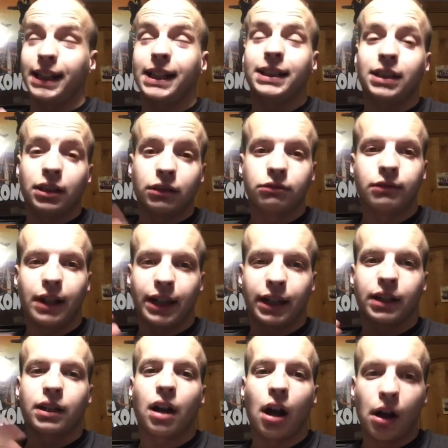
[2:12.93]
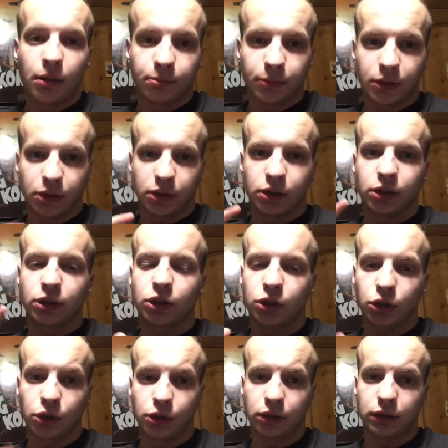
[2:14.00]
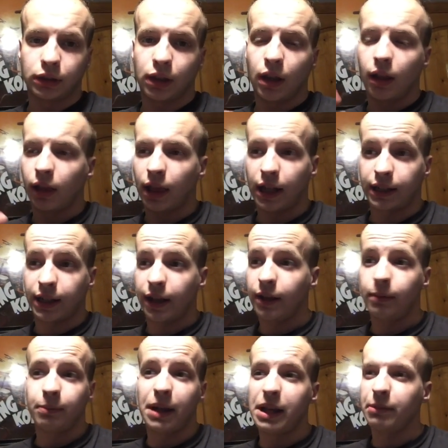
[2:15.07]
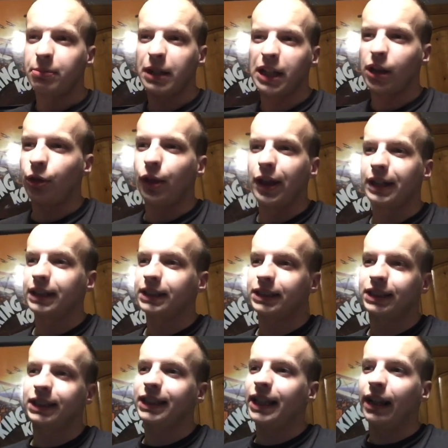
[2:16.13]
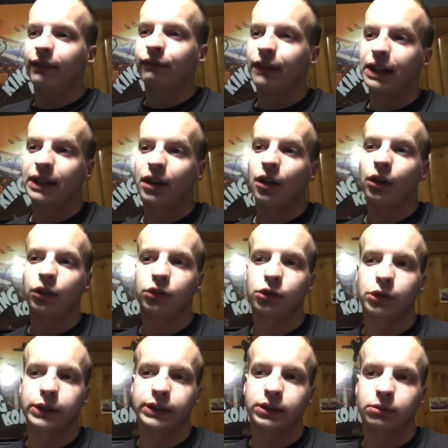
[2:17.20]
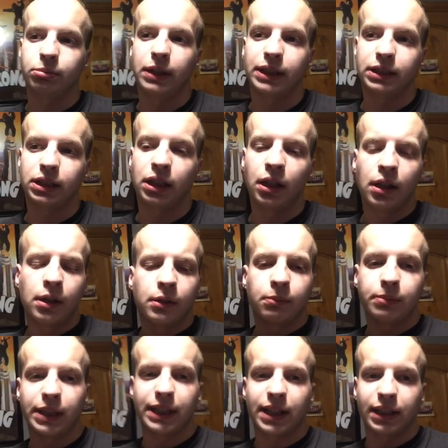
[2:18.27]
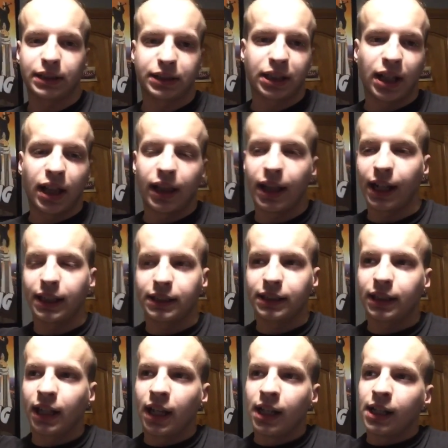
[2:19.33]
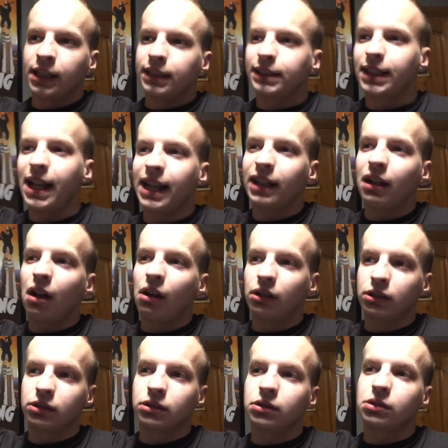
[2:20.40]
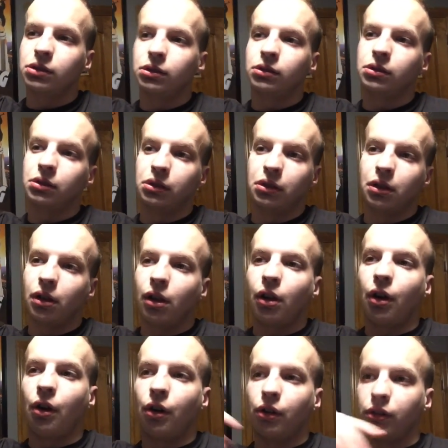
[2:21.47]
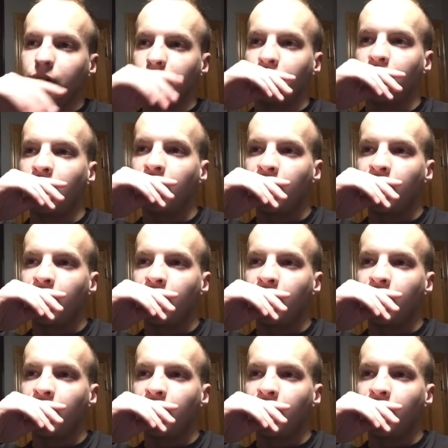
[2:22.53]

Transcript: it will come soon, like maybe Thanksgiving or Christmas, because they say on Google or. Oh.